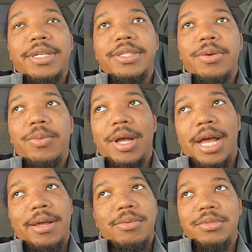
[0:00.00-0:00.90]
So,
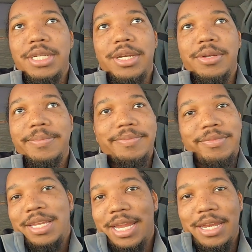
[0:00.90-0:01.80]

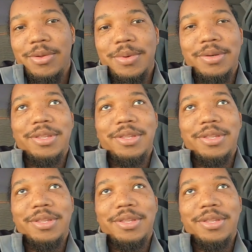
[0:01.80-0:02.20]
anyone